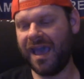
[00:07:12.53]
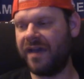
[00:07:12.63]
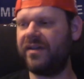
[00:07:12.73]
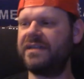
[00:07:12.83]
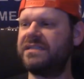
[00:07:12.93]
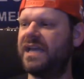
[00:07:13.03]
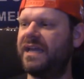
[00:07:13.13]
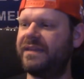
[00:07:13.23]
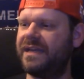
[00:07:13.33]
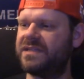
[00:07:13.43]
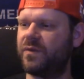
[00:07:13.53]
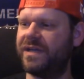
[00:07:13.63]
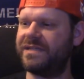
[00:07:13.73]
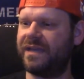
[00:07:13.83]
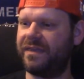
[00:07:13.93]
I've actually had that
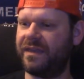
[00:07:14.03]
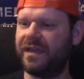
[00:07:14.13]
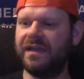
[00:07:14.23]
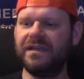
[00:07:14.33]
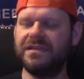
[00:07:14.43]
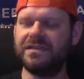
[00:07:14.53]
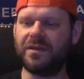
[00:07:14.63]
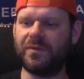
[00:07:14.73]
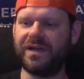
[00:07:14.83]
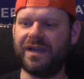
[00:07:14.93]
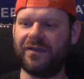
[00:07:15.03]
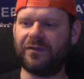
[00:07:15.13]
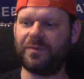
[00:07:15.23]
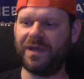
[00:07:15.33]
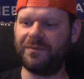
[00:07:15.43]
twice, I think. Somebody
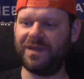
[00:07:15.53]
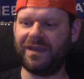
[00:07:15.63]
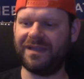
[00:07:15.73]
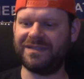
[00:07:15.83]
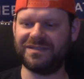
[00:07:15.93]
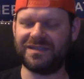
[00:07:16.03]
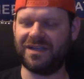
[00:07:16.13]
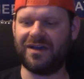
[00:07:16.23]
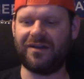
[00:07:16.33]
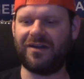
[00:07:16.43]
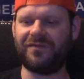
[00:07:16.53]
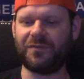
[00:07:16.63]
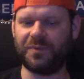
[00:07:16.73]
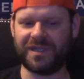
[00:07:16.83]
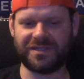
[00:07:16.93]
else made me, like, just a god-awful
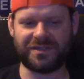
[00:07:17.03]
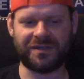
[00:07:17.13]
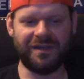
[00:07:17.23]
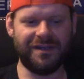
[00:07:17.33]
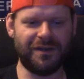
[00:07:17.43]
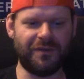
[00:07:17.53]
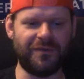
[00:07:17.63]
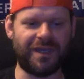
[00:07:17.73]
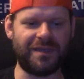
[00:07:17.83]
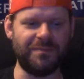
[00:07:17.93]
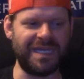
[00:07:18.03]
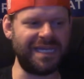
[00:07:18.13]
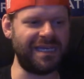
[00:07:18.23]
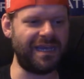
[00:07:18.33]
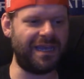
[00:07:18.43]
picture of, like,
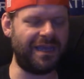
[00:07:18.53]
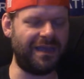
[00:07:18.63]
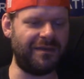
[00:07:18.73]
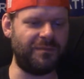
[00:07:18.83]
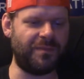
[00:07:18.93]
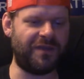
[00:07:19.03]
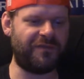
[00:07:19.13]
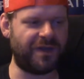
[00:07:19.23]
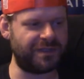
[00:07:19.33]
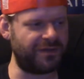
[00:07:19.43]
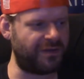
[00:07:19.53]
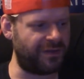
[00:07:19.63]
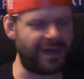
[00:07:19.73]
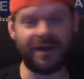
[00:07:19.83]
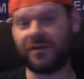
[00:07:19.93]
me and my fuck doll
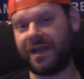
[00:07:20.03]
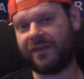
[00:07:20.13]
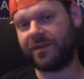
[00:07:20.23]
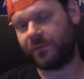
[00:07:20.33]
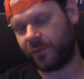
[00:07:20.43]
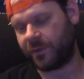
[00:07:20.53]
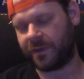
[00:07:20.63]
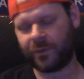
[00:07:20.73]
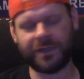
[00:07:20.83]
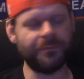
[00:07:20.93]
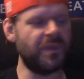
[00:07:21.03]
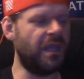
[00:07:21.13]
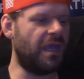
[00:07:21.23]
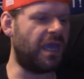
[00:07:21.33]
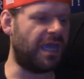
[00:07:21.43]
that I don't have anymore, by the way.
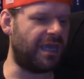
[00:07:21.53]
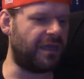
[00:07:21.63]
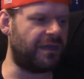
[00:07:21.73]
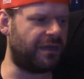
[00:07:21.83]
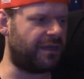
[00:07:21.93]
And,